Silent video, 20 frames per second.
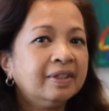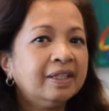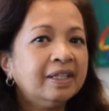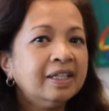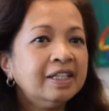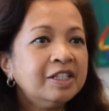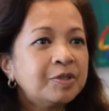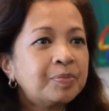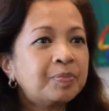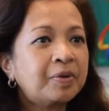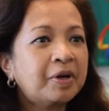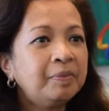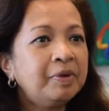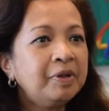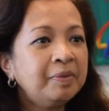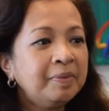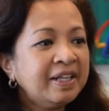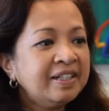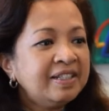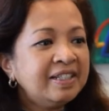Is
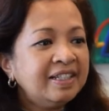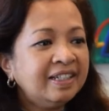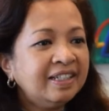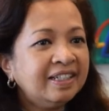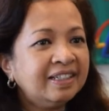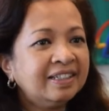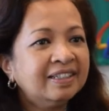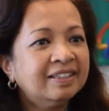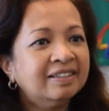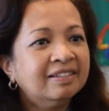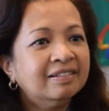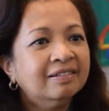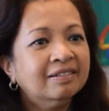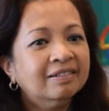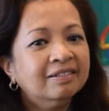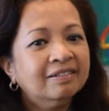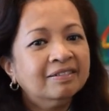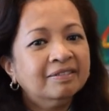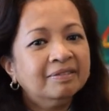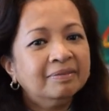problematic
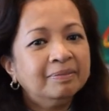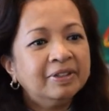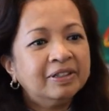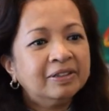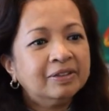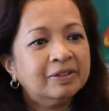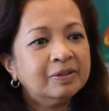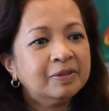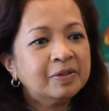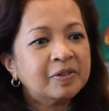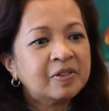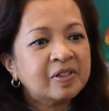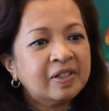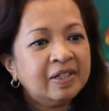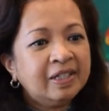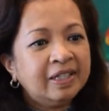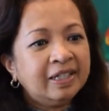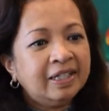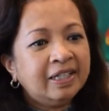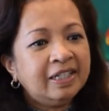because
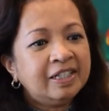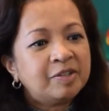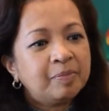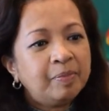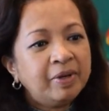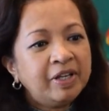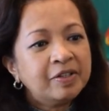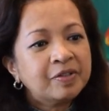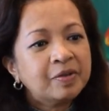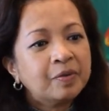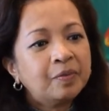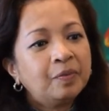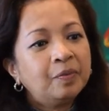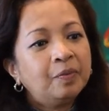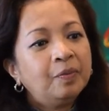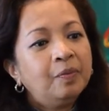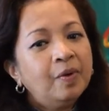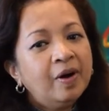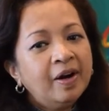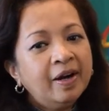it's based
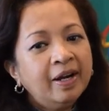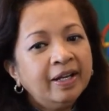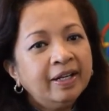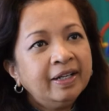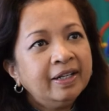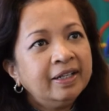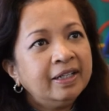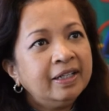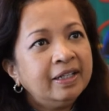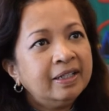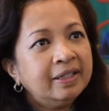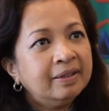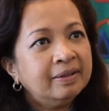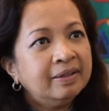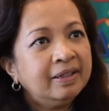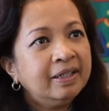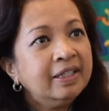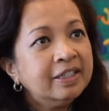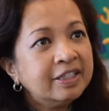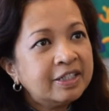on one
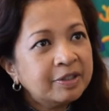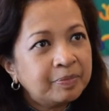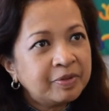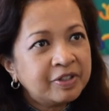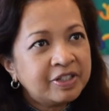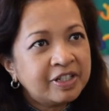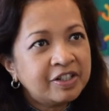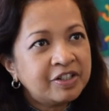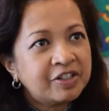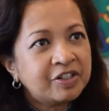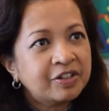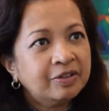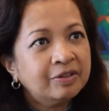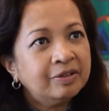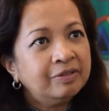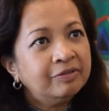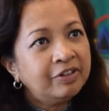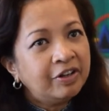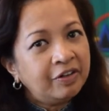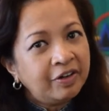
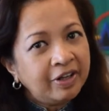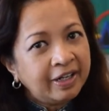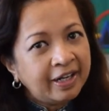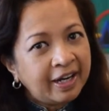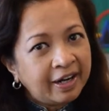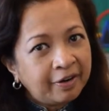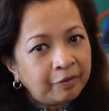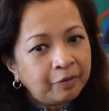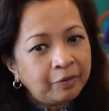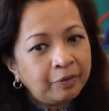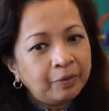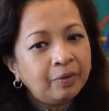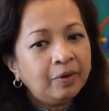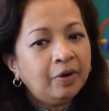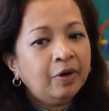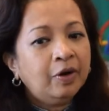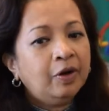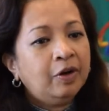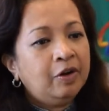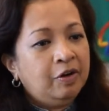interpretation, very
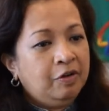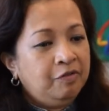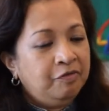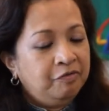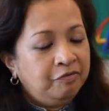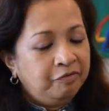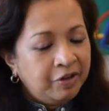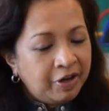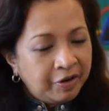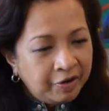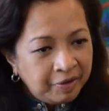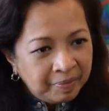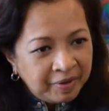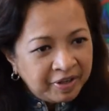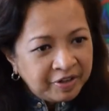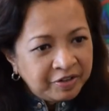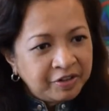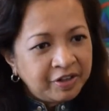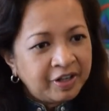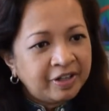narrow, very
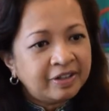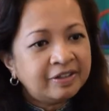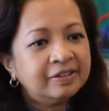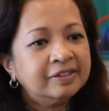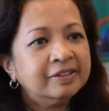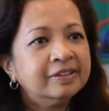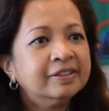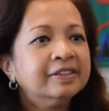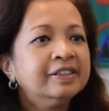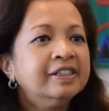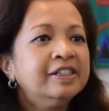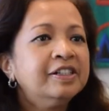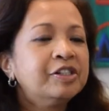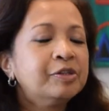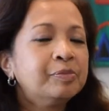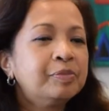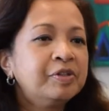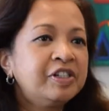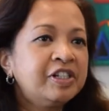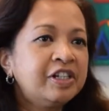patriarchal
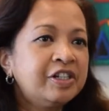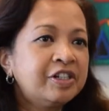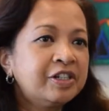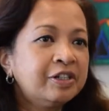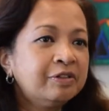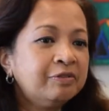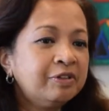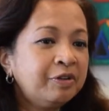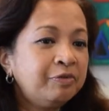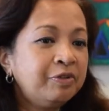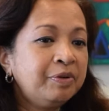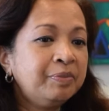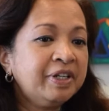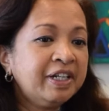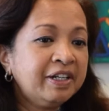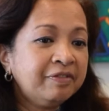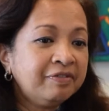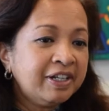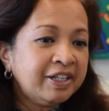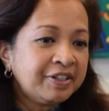interpretation, where
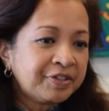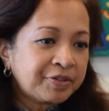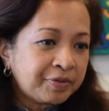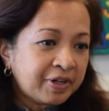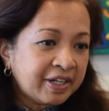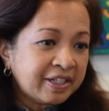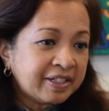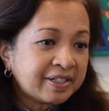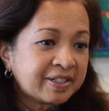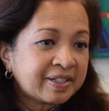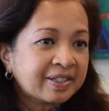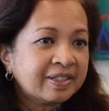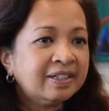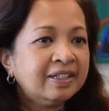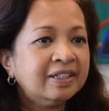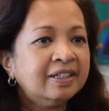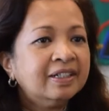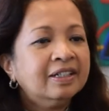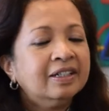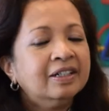women have less rights.
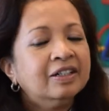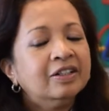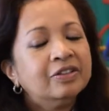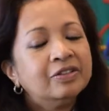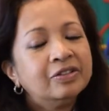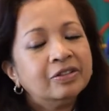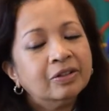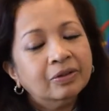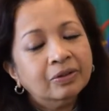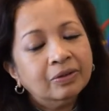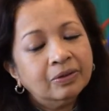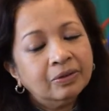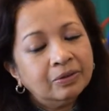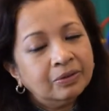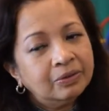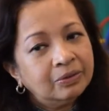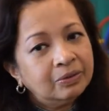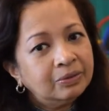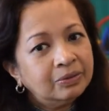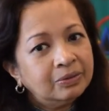
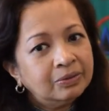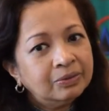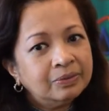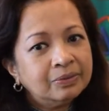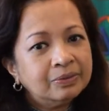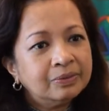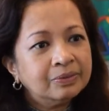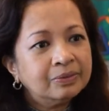So